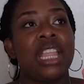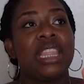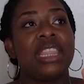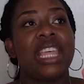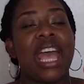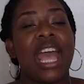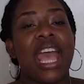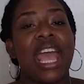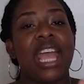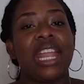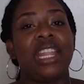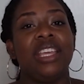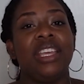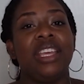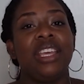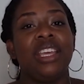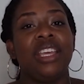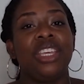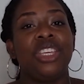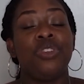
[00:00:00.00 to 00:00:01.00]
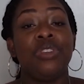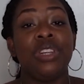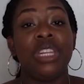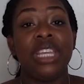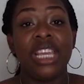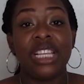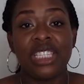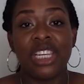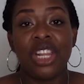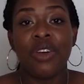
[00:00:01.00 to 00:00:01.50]
that you
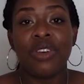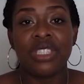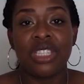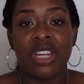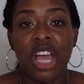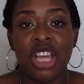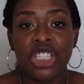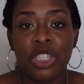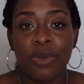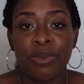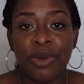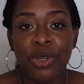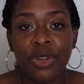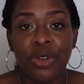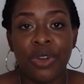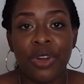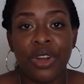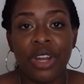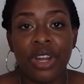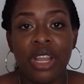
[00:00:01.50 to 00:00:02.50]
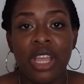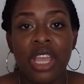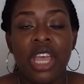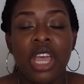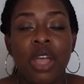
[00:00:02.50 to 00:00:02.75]
need to know as an entrepreneur